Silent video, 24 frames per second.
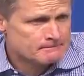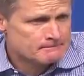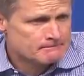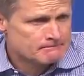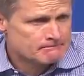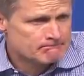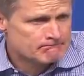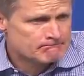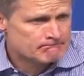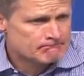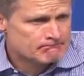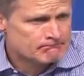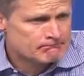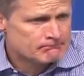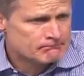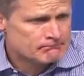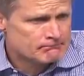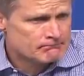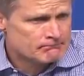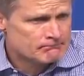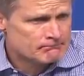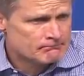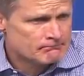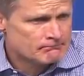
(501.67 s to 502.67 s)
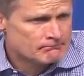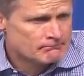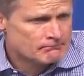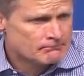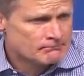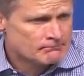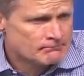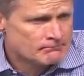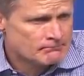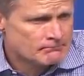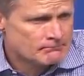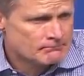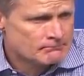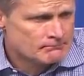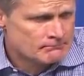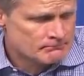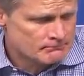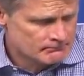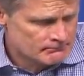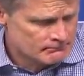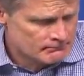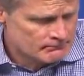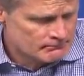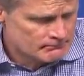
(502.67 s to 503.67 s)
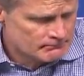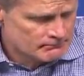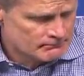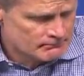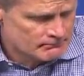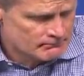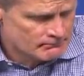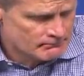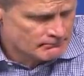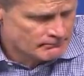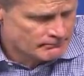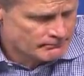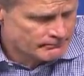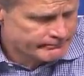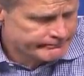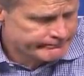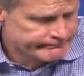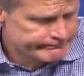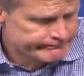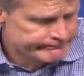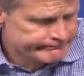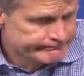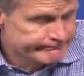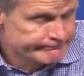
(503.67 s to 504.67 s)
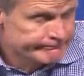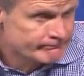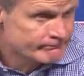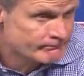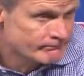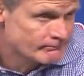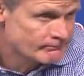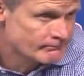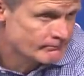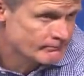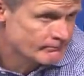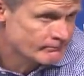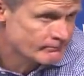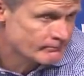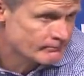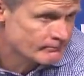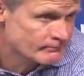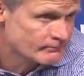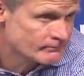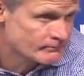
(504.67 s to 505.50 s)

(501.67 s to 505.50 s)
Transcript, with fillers: Uh, Steve, how much does Chris Paul's presence on the court change things for you